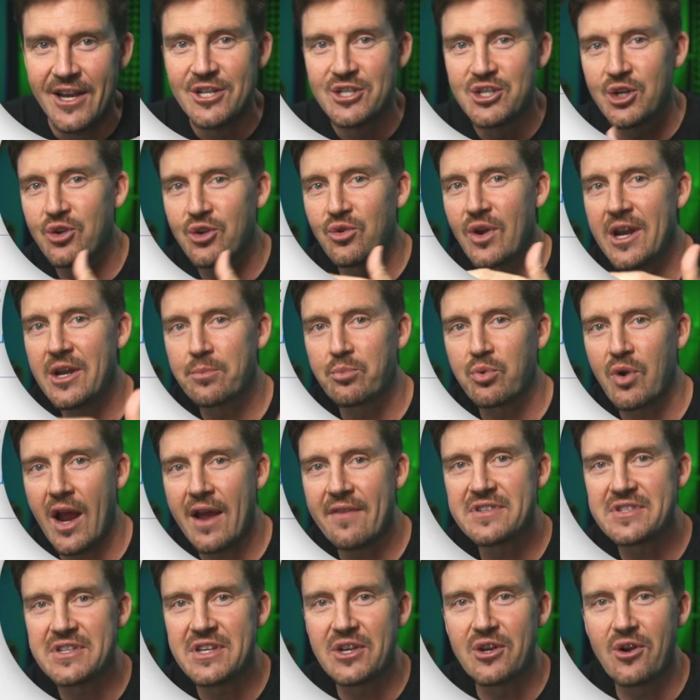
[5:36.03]
To create a
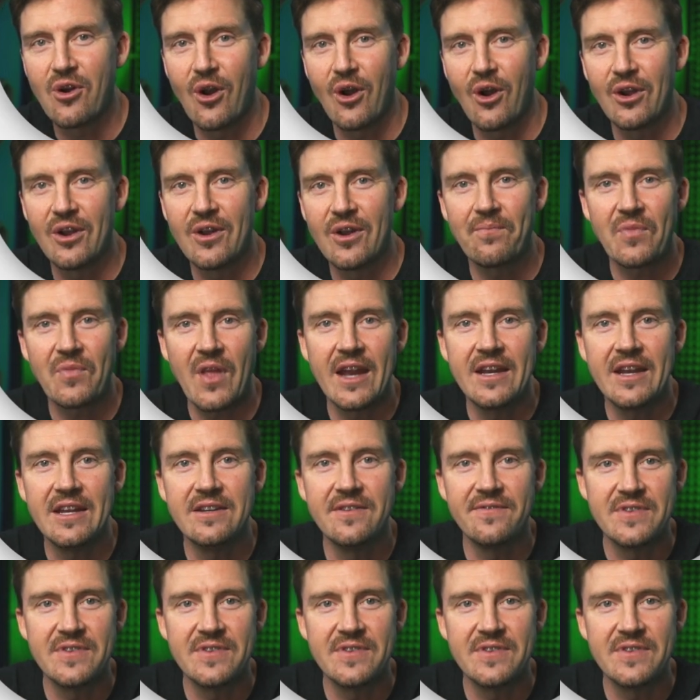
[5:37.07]
privacy card, I need